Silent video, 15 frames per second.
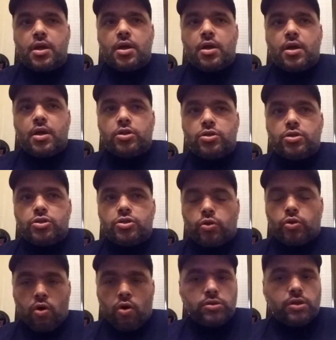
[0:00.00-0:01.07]
So the only
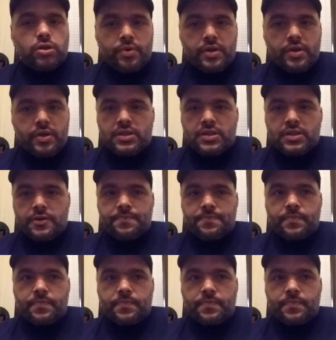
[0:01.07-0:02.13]
reason,
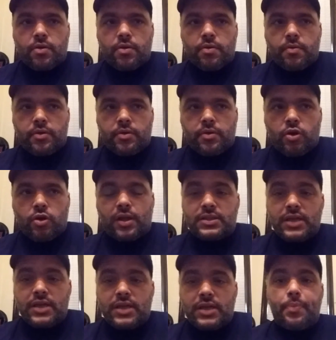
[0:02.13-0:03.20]
on top
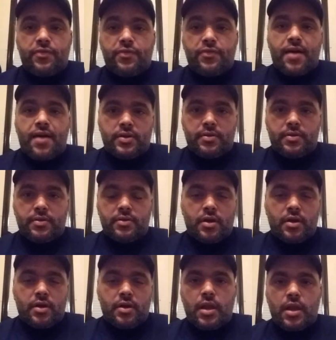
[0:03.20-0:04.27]
of having a
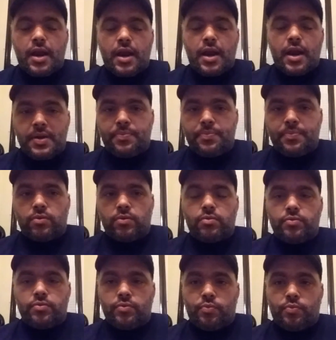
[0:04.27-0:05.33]
lot of people,
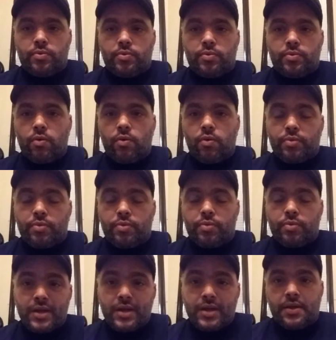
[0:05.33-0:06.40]
request
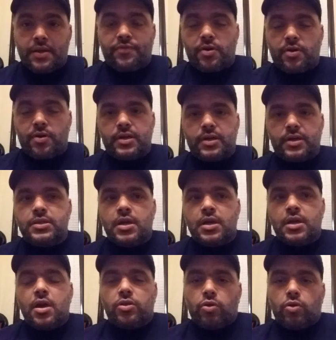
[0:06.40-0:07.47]
them from us,
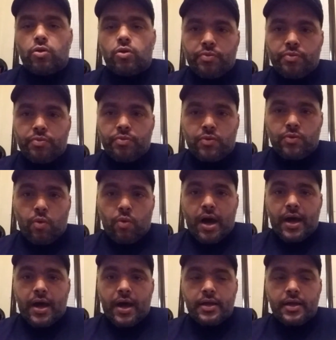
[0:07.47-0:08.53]
the only reason
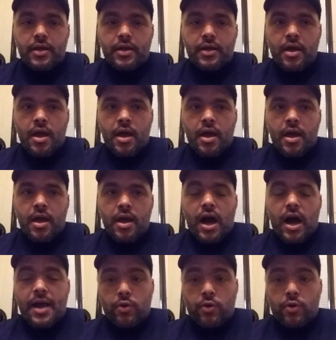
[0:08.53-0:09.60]
why I'm
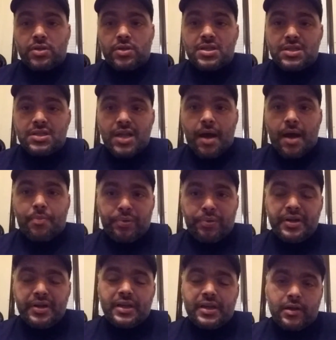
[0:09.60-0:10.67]
going to stop
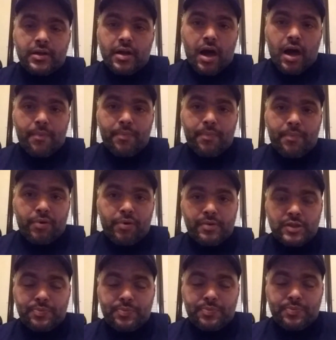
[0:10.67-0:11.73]
breeding our Burmese
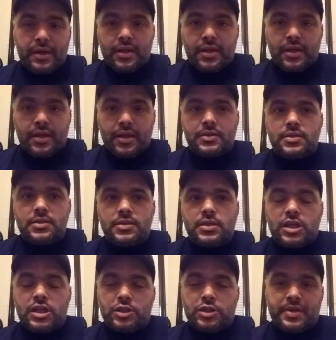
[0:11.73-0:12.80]
pythons is
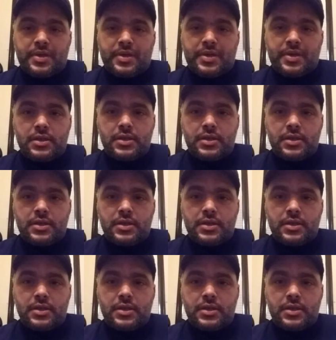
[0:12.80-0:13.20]
because,